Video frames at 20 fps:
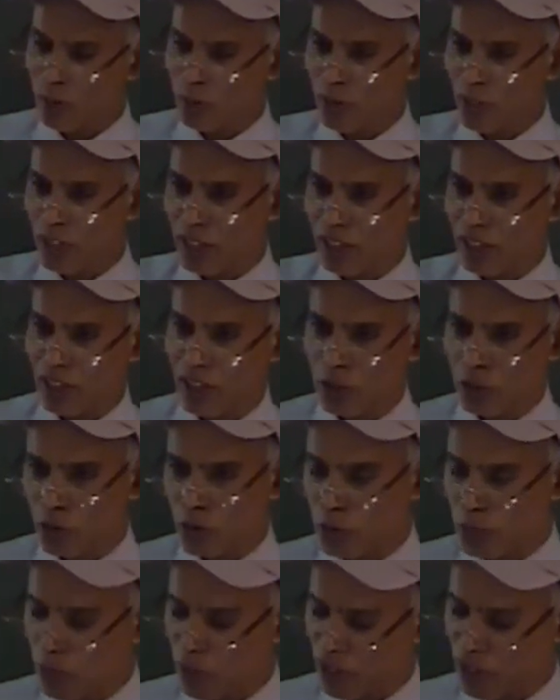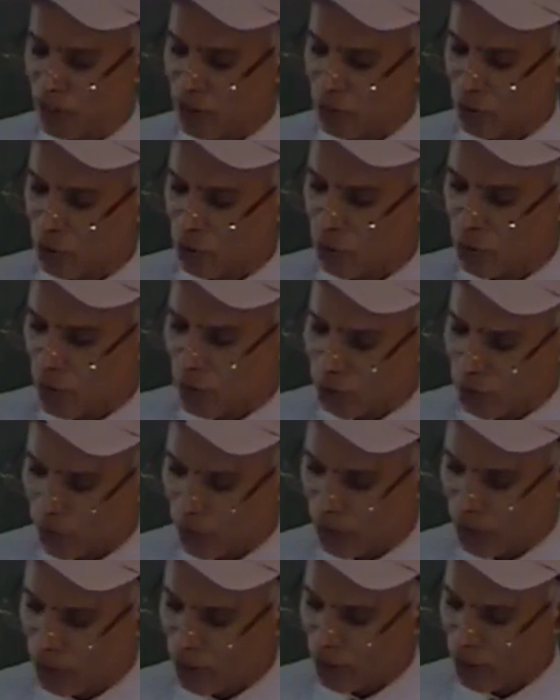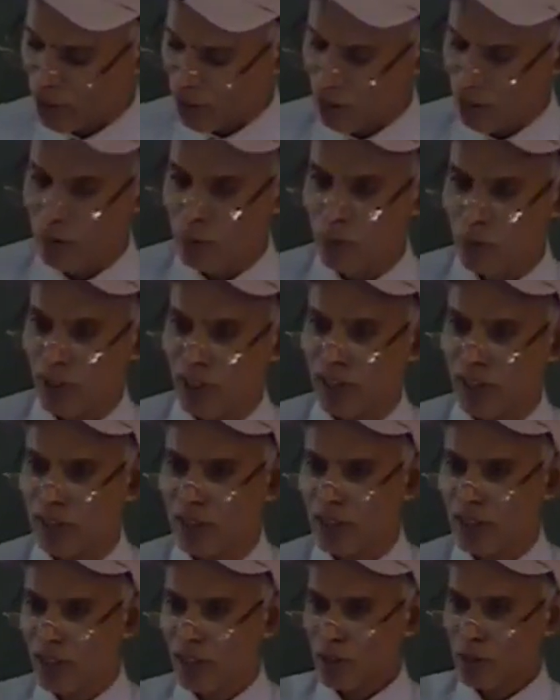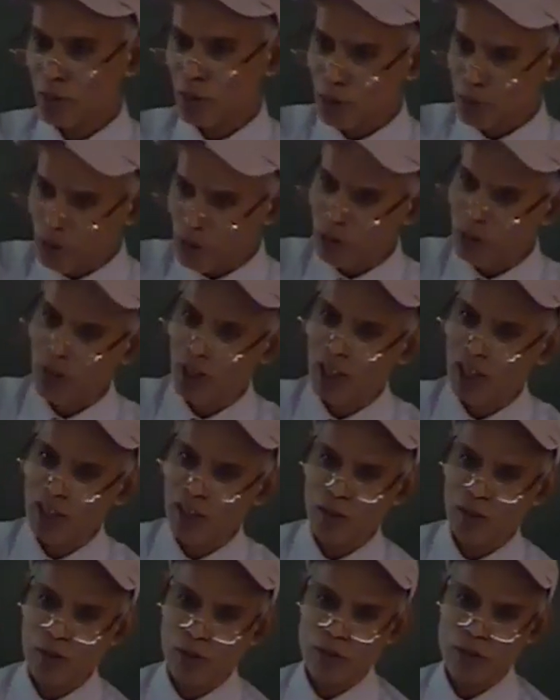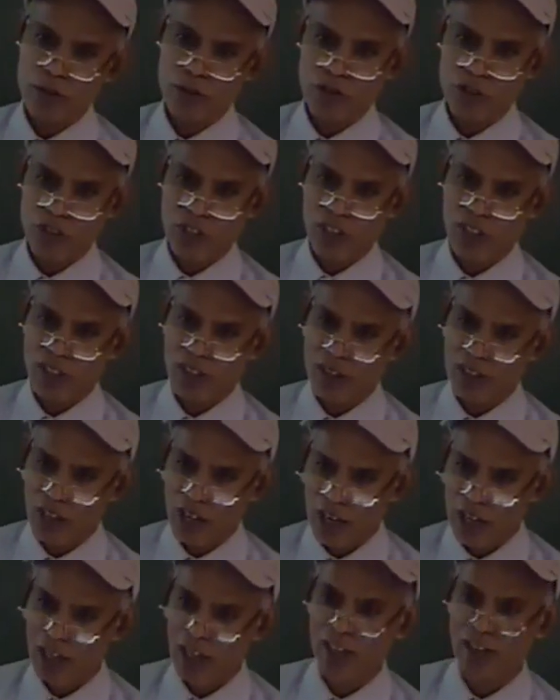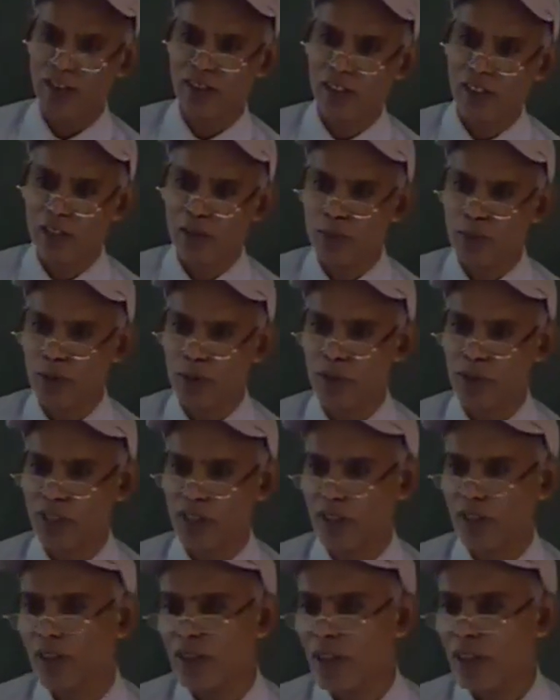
bending in two planes, so one plane and another plane, maybe you can include twisting in that, axial deformation.